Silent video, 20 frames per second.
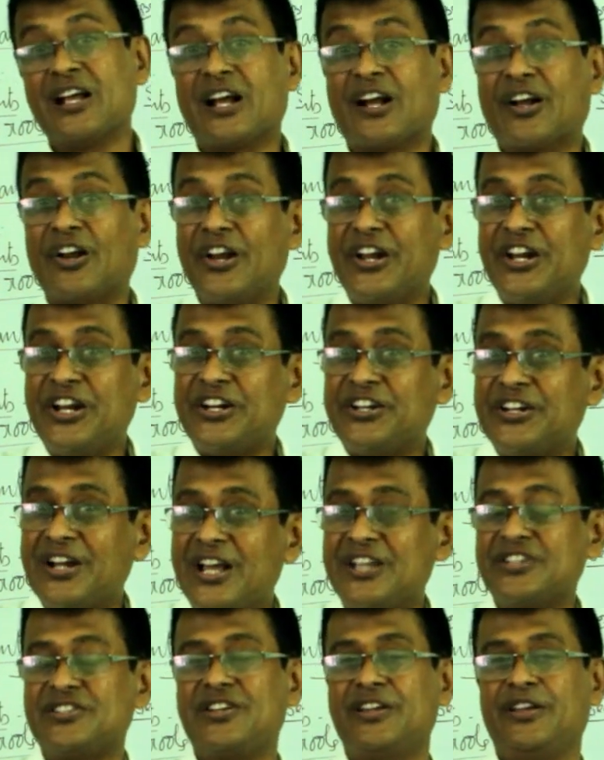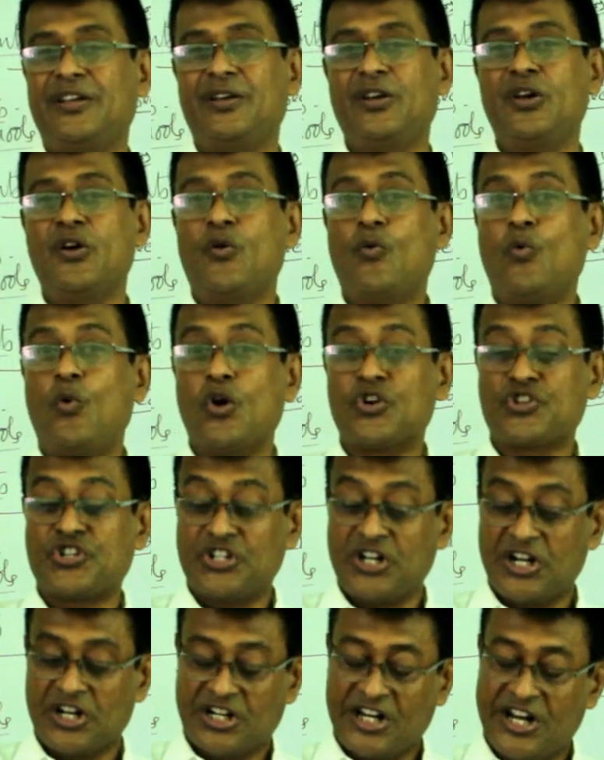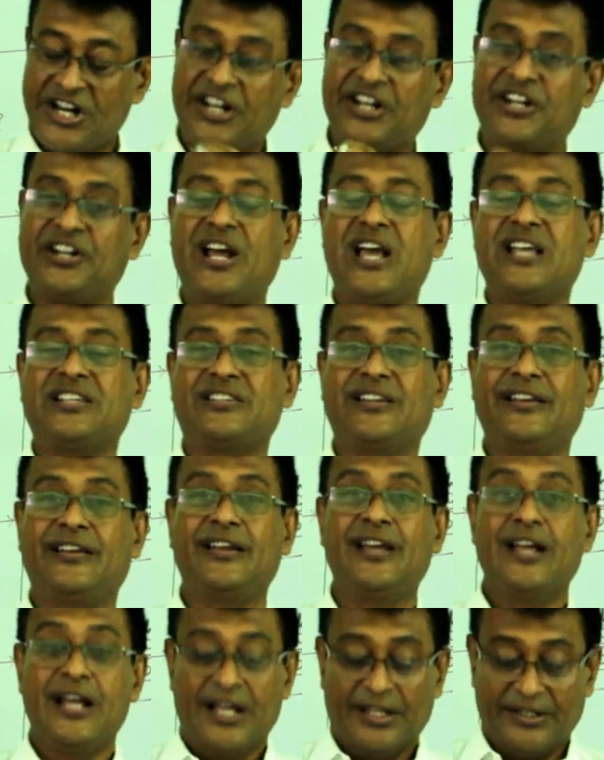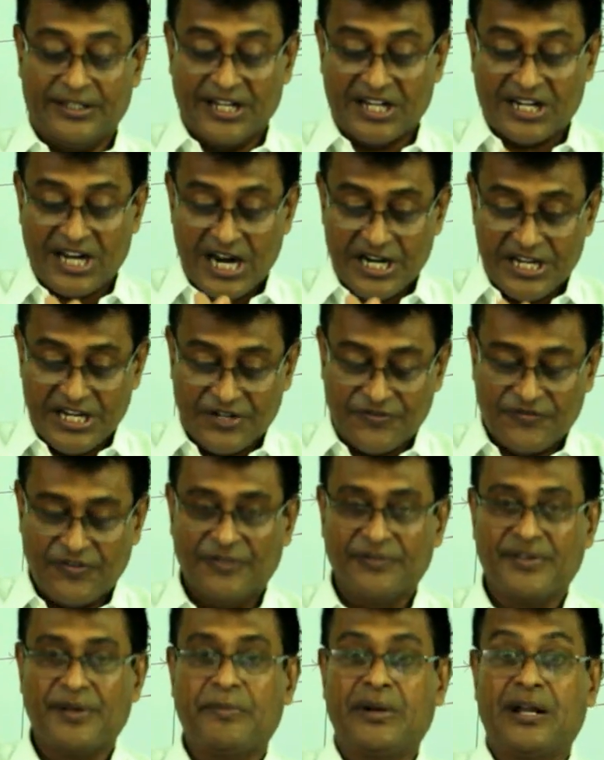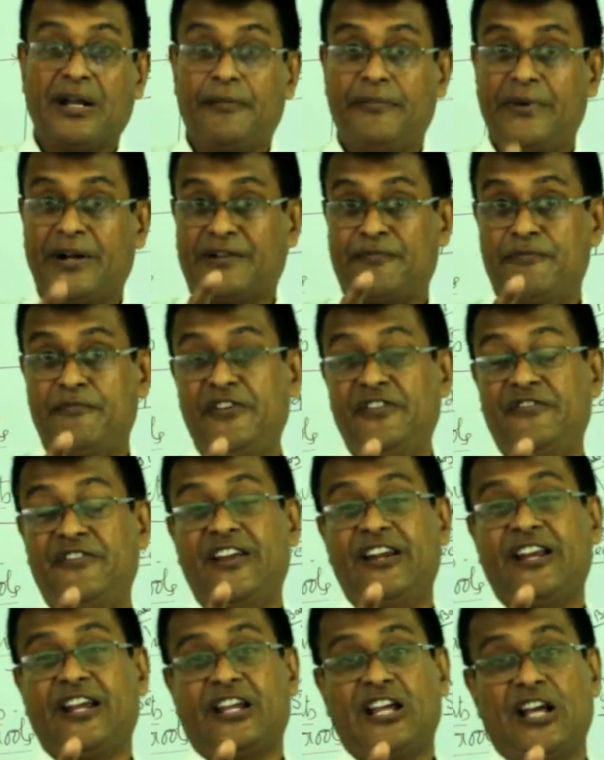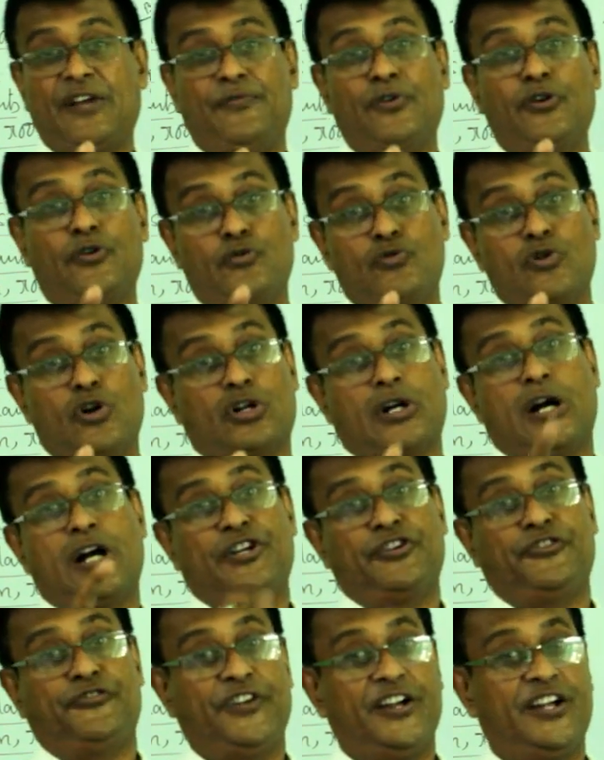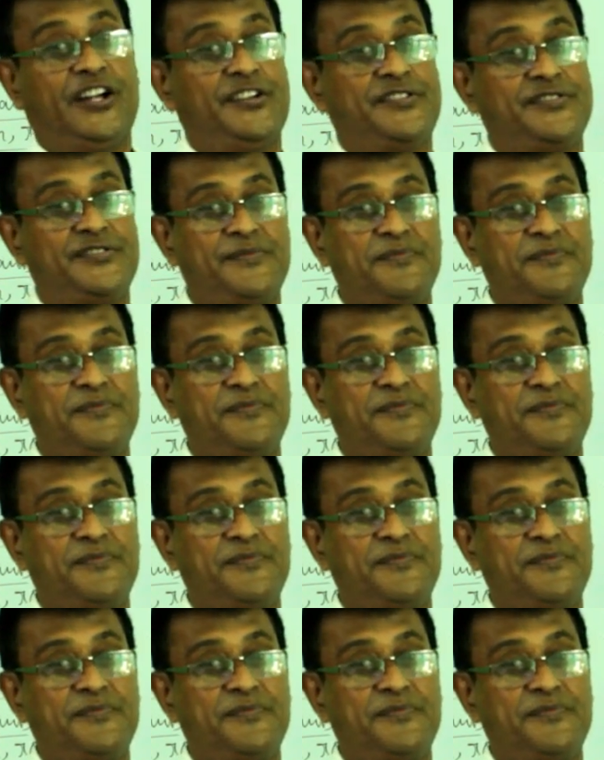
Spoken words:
Clean it nicely. Wash it and clean it nicely. Then cut it from the middle. Well, be very careful to not cut your fingers.